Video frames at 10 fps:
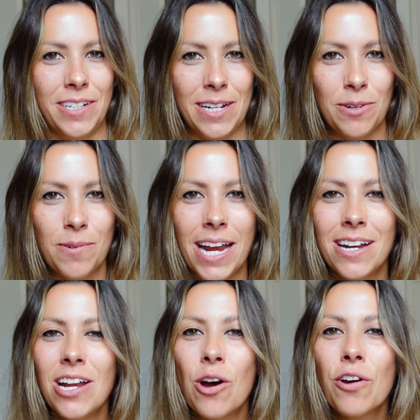need a way
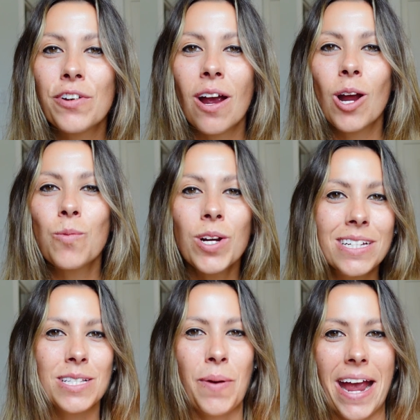to know if your hard
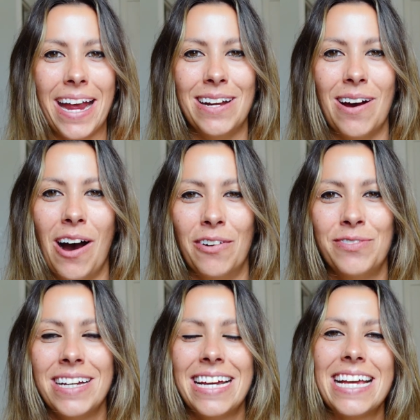work is paying off.
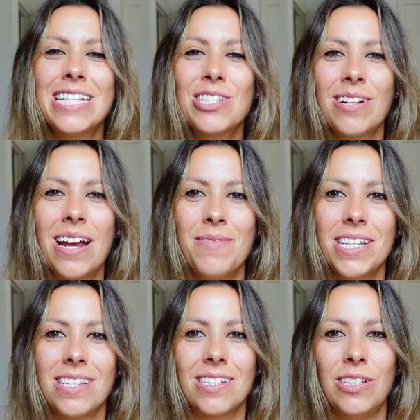Instagram
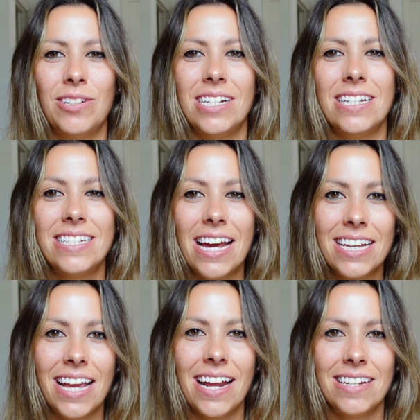has included a
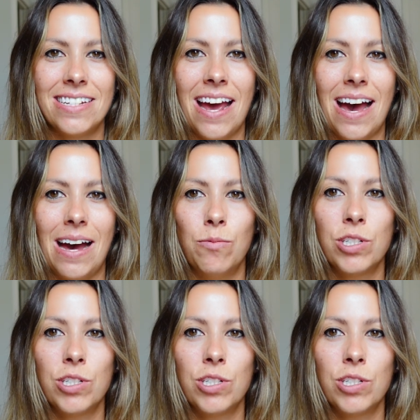dedicated tab,